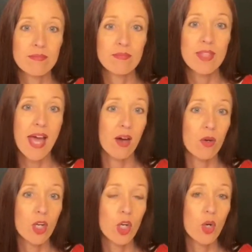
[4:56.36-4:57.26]
Now,
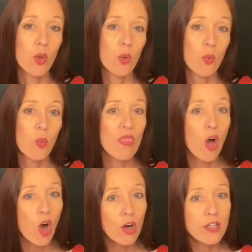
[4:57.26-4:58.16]
when the
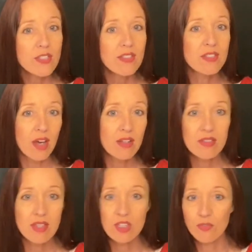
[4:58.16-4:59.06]
artist does
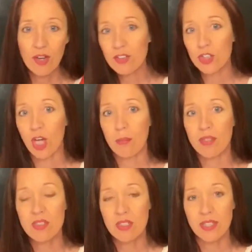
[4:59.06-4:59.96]
this Firestop
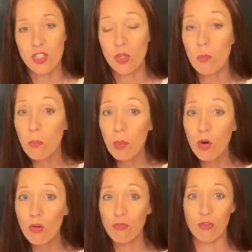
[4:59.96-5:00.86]
installation
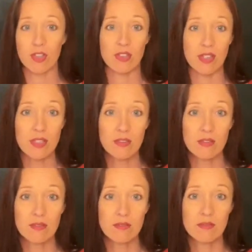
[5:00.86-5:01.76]
perfectly,
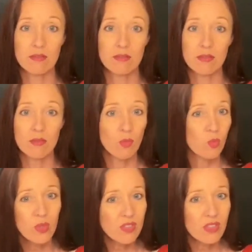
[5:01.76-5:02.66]

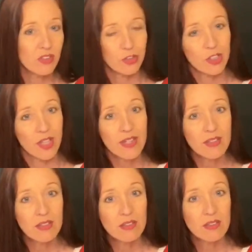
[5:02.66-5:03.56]
what's it going to look like?
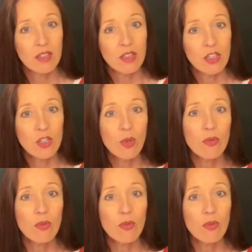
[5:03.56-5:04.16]
You know the